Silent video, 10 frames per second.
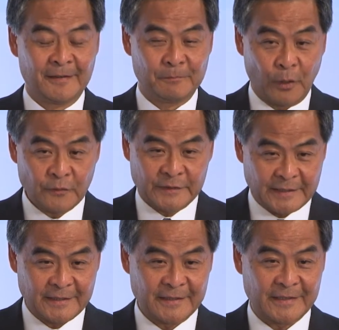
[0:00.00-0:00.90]
Both
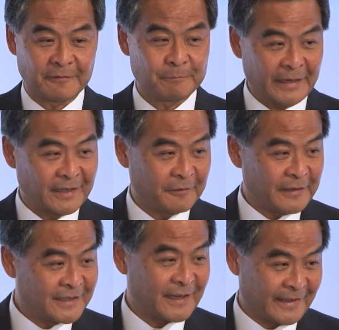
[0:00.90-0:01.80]
cities have big enough
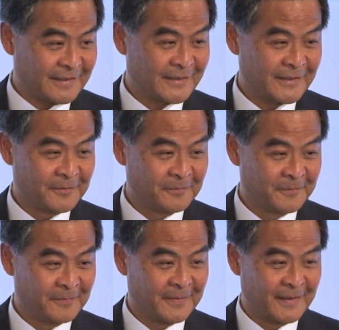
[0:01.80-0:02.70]
hinterlands.
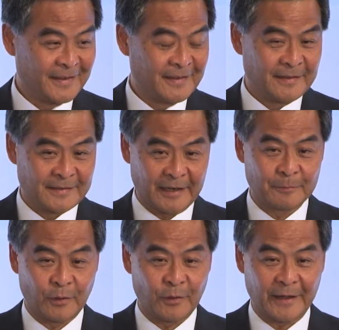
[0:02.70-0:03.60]

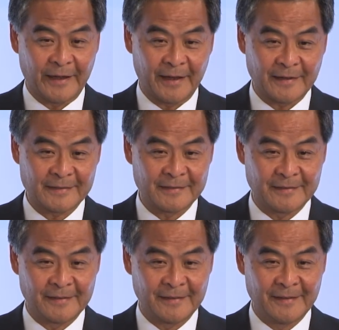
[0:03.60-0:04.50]
Singapore has
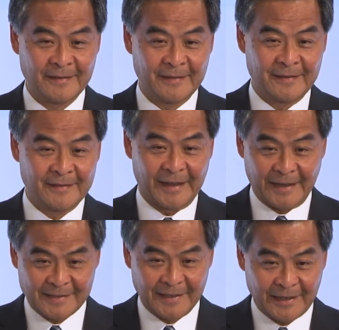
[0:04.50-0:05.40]
the
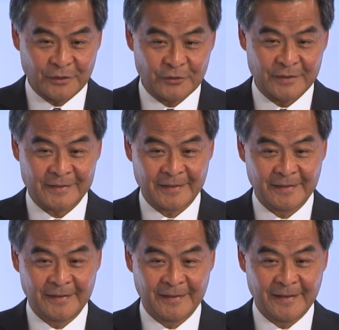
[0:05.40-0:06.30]
ASEAN countries,
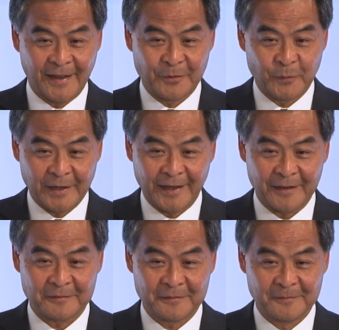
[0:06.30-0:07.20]
and we
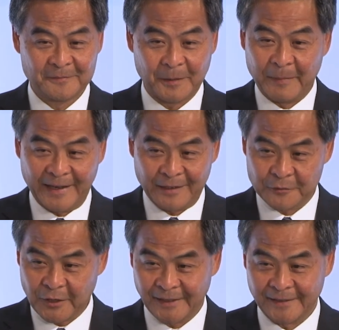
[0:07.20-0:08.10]
have the mainland of
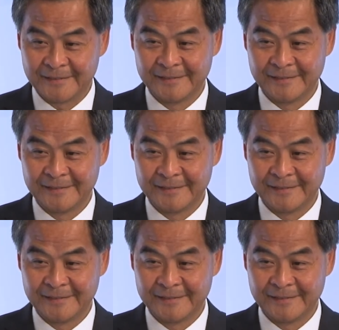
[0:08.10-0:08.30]
China.